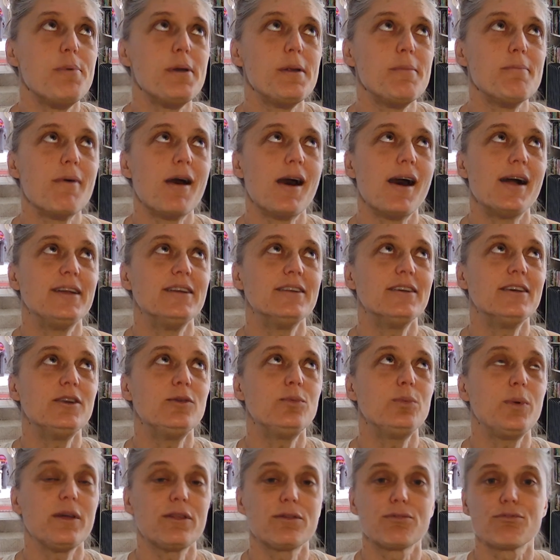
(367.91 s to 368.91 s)

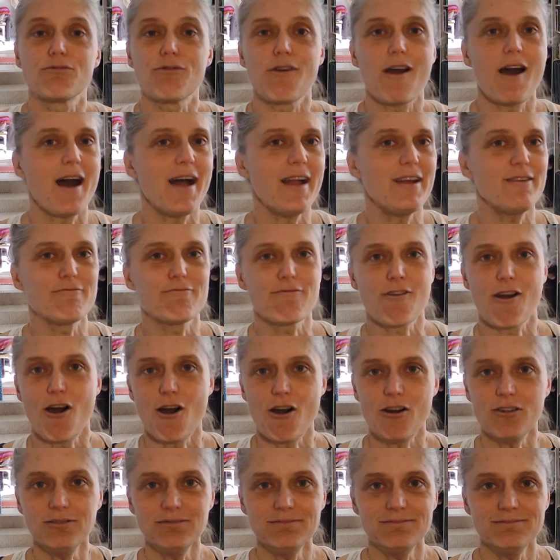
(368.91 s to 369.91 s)
open-minded with right,
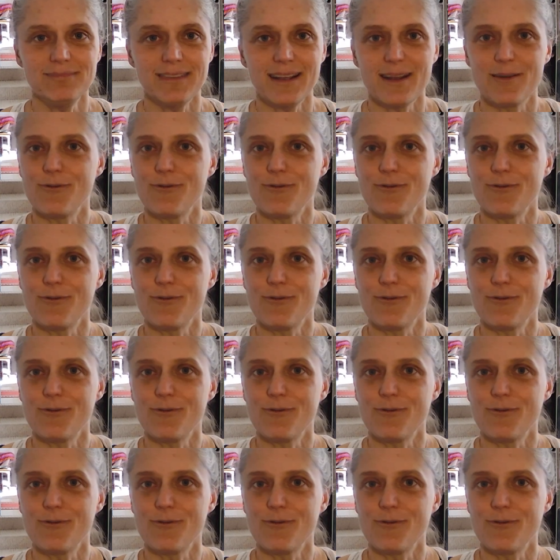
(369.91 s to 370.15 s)
wrong,